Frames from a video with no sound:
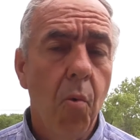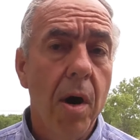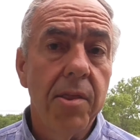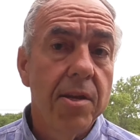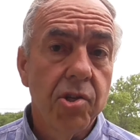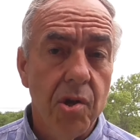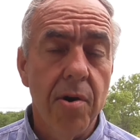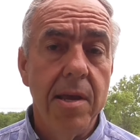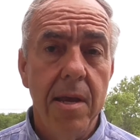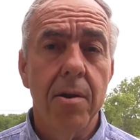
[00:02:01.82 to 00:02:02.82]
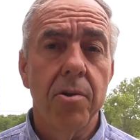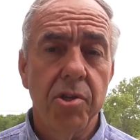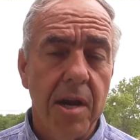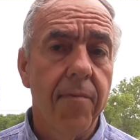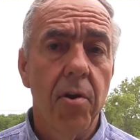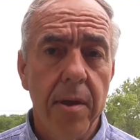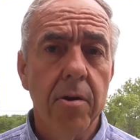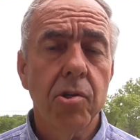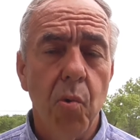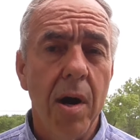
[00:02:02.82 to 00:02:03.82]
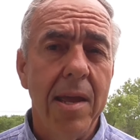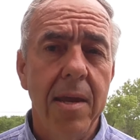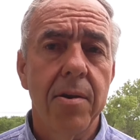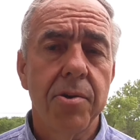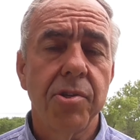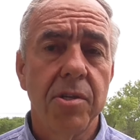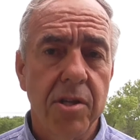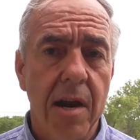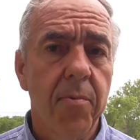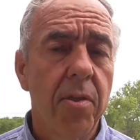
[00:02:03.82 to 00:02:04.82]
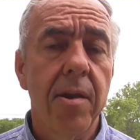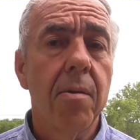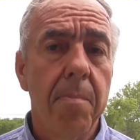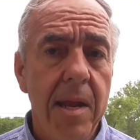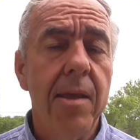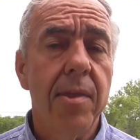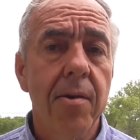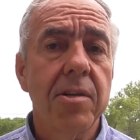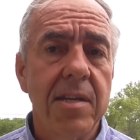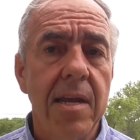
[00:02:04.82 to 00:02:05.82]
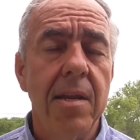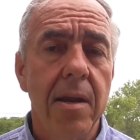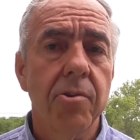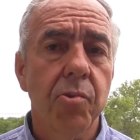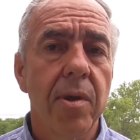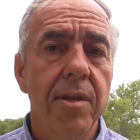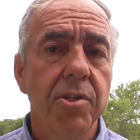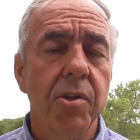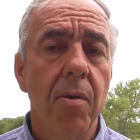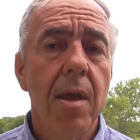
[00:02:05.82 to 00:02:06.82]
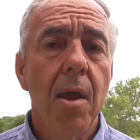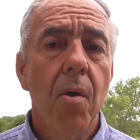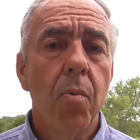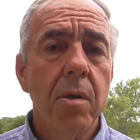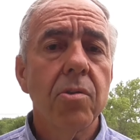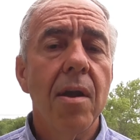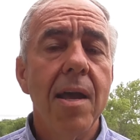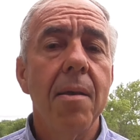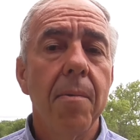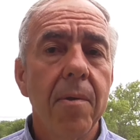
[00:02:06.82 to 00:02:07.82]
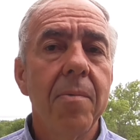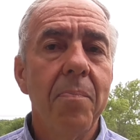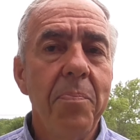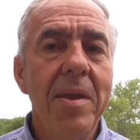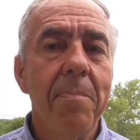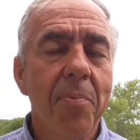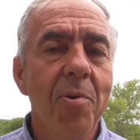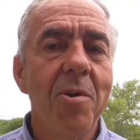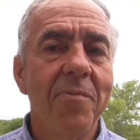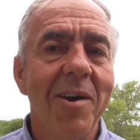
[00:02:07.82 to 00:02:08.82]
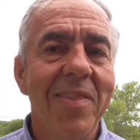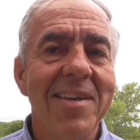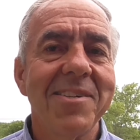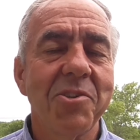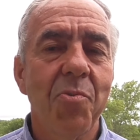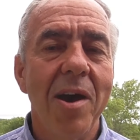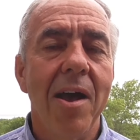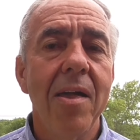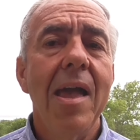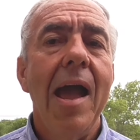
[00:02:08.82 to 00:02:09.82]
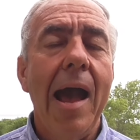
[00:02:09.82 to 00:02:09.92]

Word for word: one that's 30 years, several that are 20 years, and several that are many that are 10 years with us. So we're trying to improve on this as well.